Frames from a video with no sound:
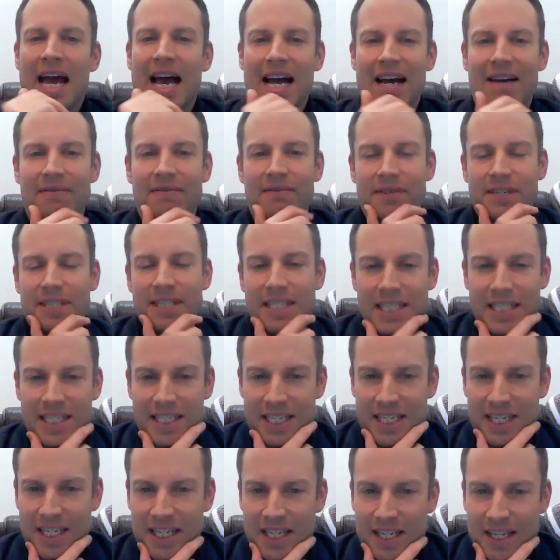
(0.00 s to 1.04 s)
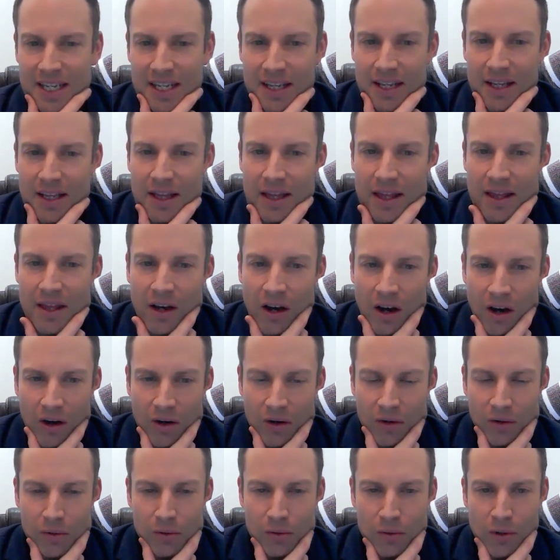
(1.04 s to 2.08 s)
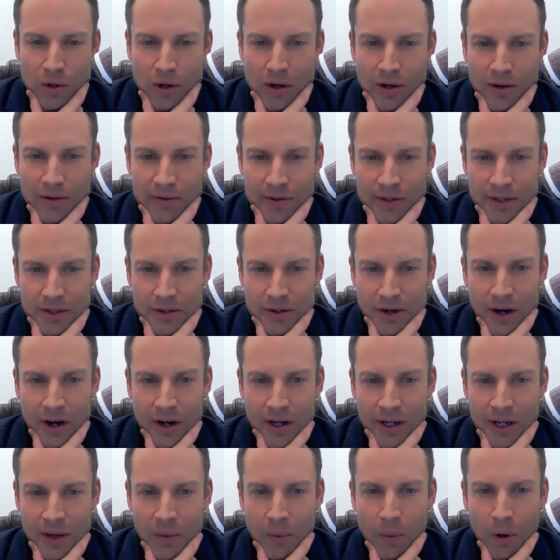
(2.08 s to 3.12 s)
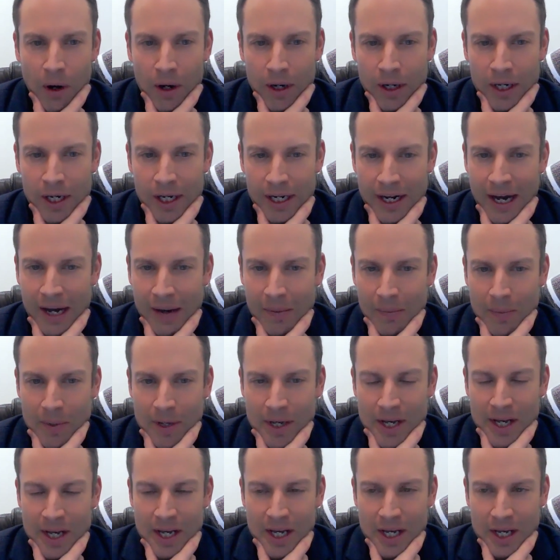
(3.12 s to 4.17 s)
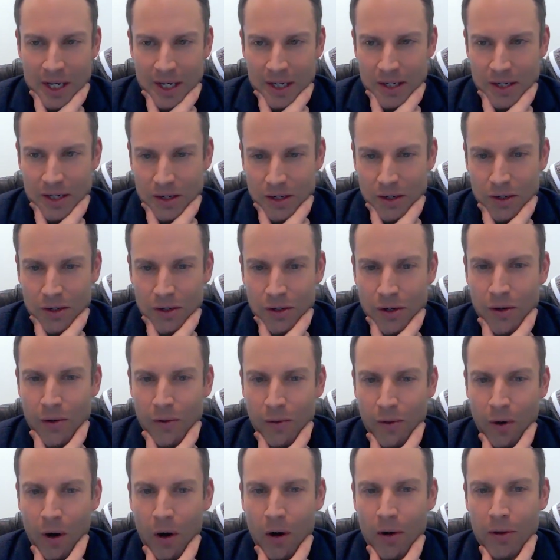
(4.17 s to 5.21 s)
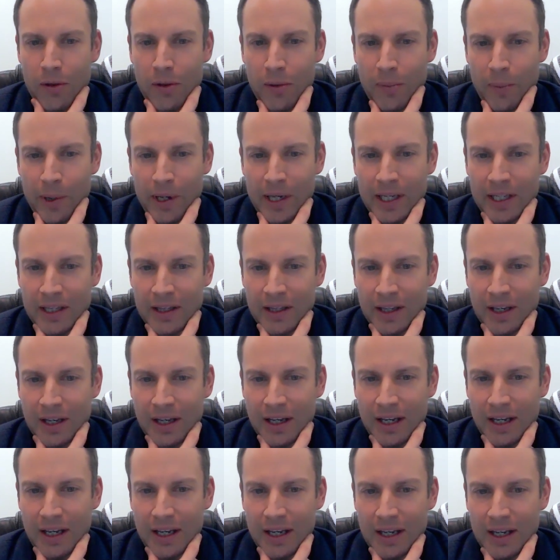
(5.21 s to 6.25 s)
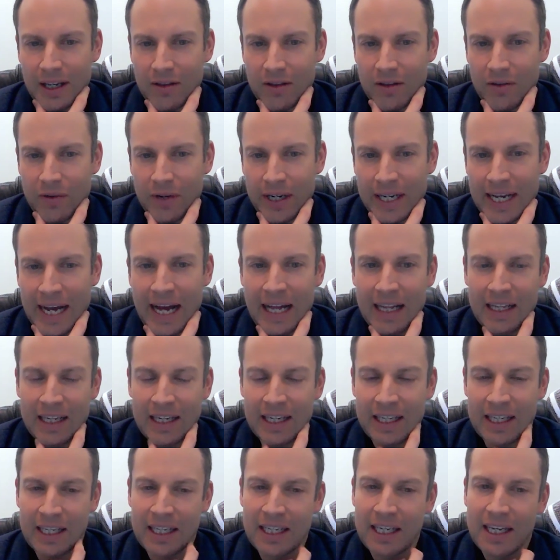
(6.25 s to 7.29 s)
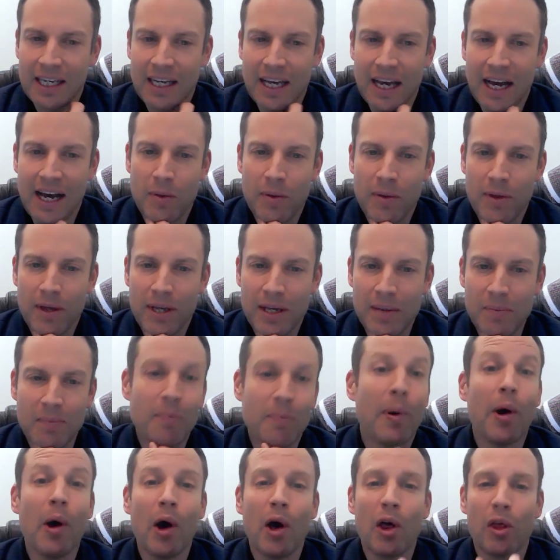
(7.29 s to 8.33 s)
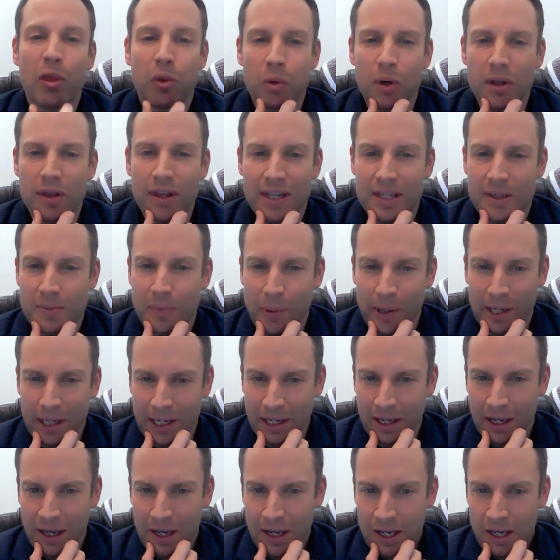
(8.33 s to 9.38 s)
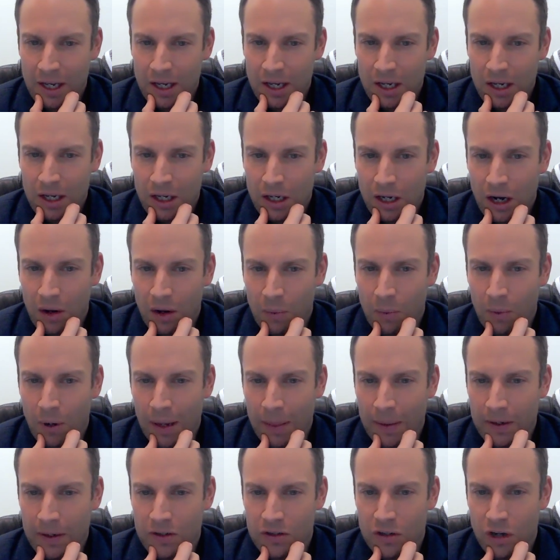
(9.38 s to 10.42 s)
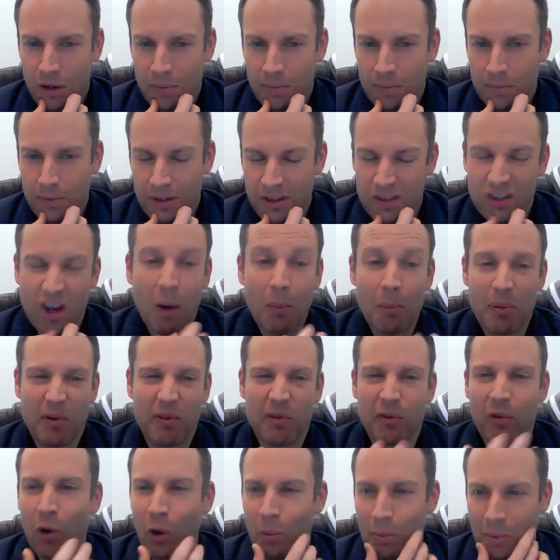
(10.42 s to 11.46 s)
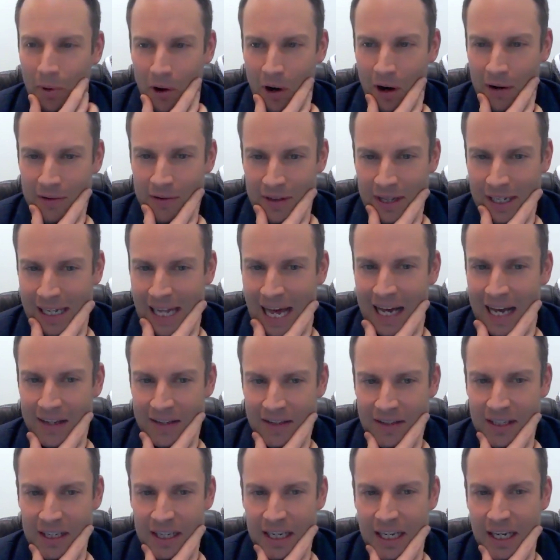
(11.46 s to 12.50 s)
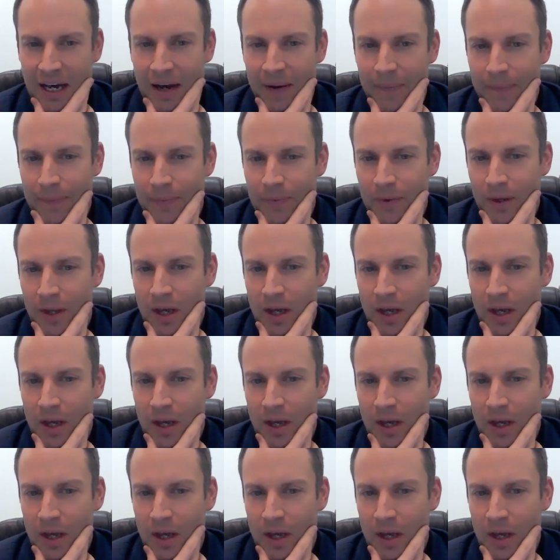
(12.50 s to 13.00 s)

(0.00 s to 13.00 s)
haven't the whole of Australia woken up to growth being the reality in Perth, with us being, one of the top performer over the last year?